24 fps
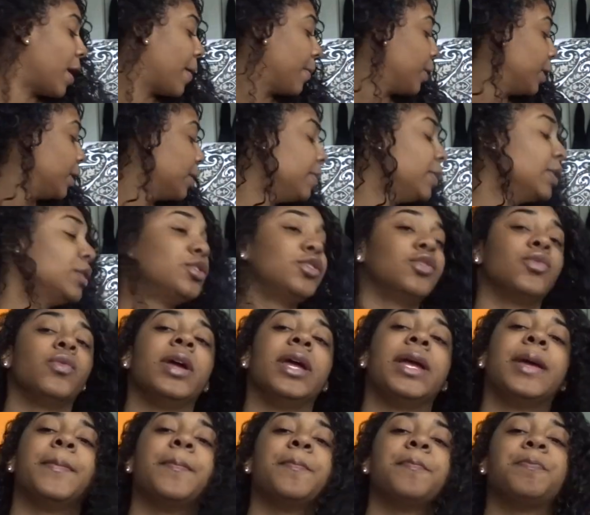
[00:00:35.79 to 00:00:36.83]
I'm going to be
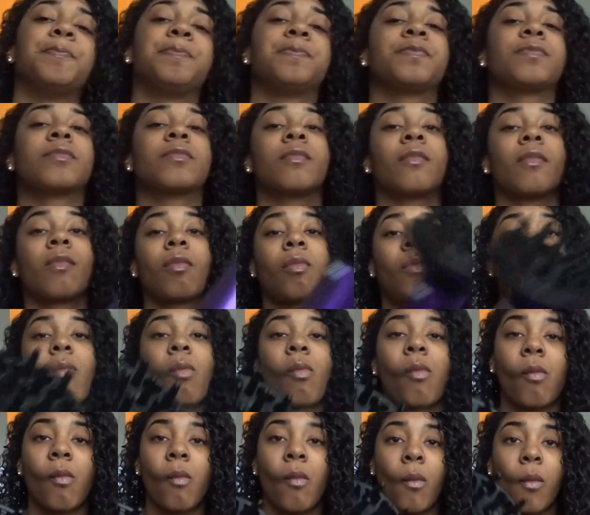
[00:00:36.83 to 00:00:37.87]
doing
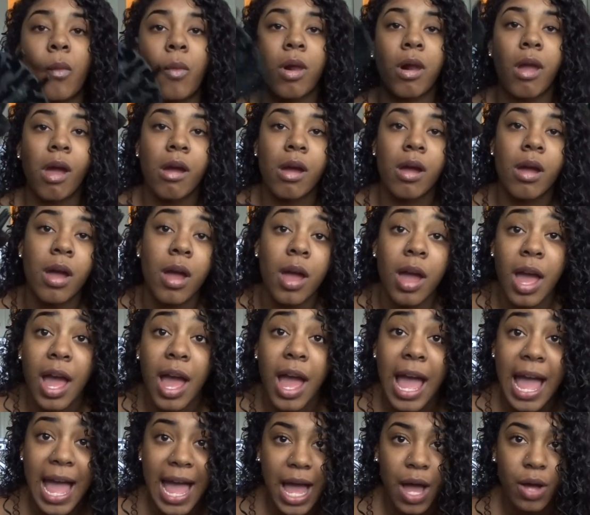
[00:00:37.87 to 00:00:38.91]

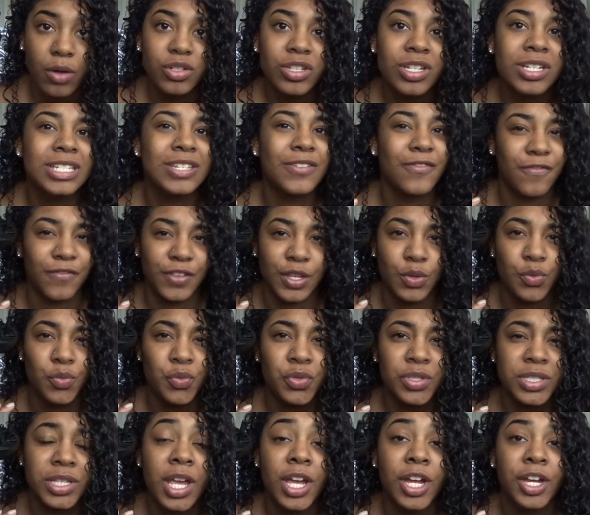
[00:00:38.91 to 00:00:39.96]
a how to
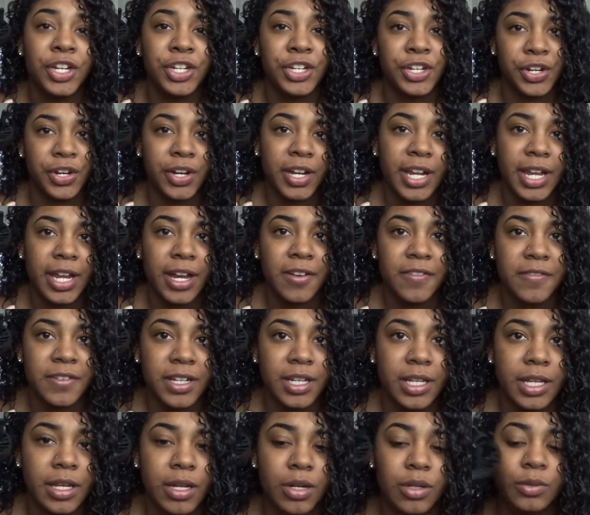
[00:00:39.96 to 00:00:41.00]
diffuse your hair
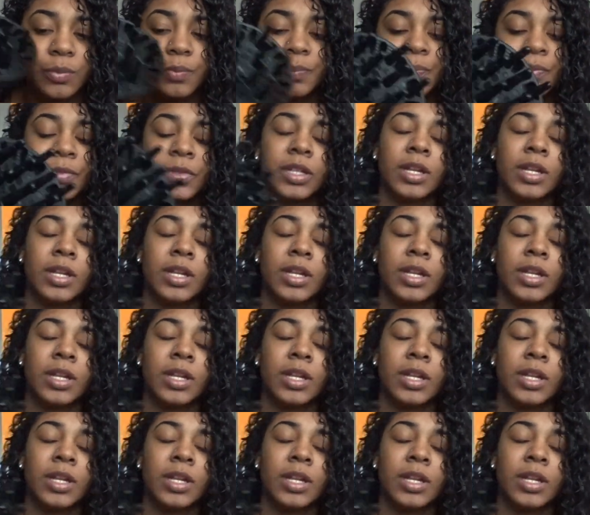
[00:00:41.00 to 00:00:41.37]
video.